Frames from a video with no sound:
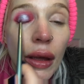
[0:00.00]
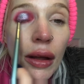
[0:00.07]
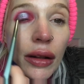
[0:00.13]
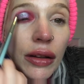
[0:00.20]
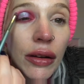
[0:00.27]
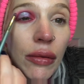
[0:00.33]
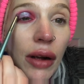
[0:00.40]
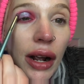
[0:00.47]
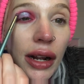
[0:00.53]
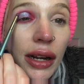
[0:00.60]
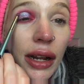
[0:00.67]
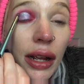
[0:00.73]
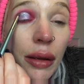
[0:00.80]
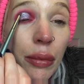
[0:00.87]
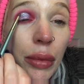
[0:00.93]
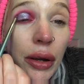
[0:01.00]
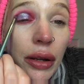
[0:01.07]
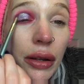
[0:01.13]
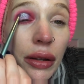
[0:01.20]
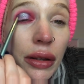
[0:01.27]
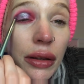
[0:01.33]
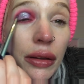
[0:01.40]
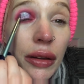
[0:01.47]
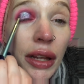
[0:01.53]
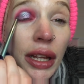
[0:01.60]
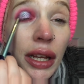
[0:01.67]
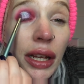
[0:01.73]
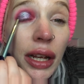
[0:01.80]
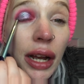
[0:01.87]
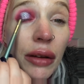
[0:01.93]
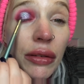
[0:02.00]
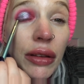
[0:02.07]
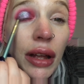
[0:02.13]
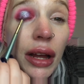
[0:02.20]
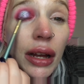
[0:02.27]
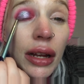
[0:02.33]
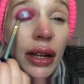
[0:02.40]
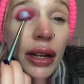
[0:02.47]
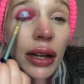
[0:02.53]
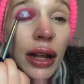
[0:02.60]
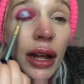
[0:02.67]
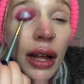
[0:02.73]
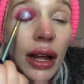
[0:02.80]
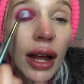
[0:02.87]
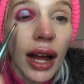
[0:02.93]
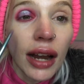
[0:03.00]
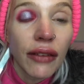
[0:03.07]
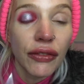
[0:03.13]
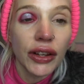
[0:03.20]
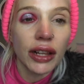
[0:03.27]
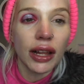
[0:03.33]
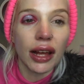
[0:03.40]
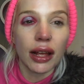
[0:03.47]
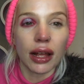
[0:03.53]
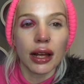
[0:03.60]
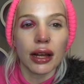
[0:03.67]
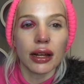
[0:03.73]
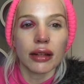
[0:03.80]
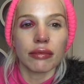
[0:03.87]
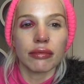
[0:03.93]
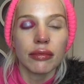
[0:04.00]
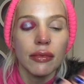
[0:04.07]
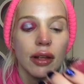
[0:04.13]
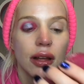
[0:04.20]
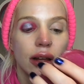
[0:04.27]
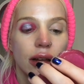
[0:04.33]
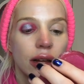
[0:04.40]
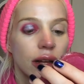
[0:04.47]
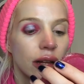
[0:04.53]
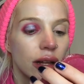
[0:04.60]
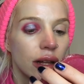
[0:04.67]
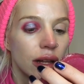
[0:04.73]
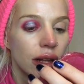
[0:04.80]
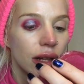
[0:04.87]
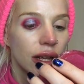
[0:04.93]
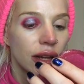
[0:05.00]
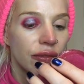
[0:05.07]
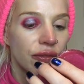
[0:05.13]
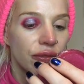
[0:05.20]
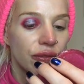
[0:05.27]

Do you know what? I can hear birds singing outside. And I feel like it